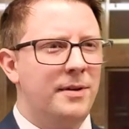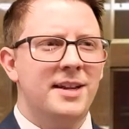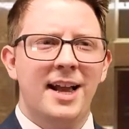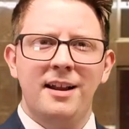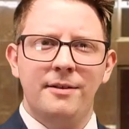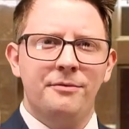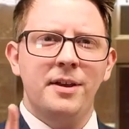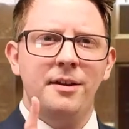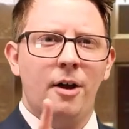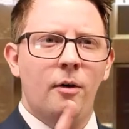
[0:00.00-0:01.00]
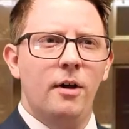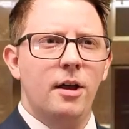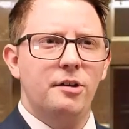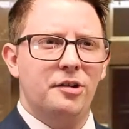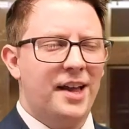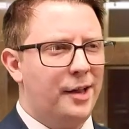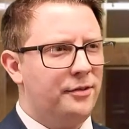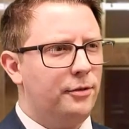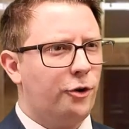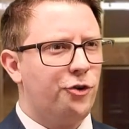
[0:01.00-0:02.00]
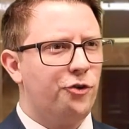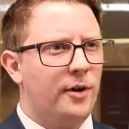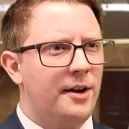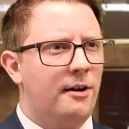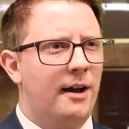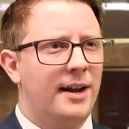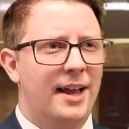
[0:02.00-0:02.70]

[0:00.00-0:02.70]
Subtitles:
but Danny DeVito just has to look straight on,